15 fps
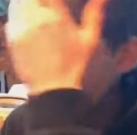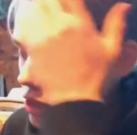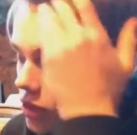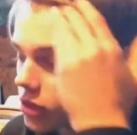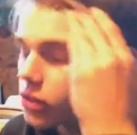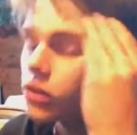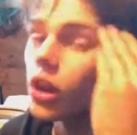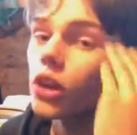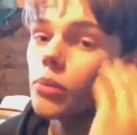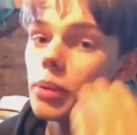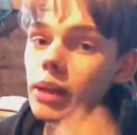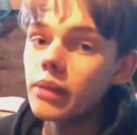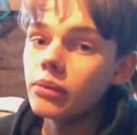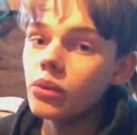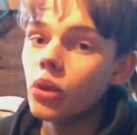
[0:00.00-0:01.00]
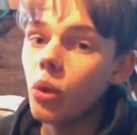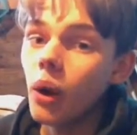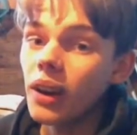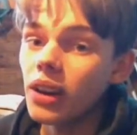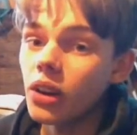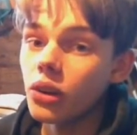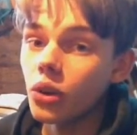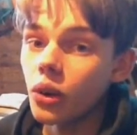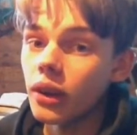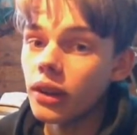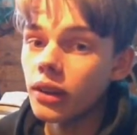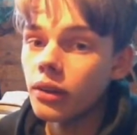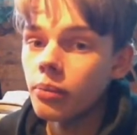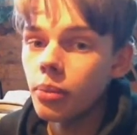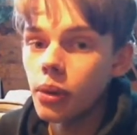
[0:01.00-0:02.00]
which is going to be quite
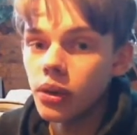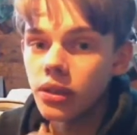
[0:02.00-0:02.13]
annoying,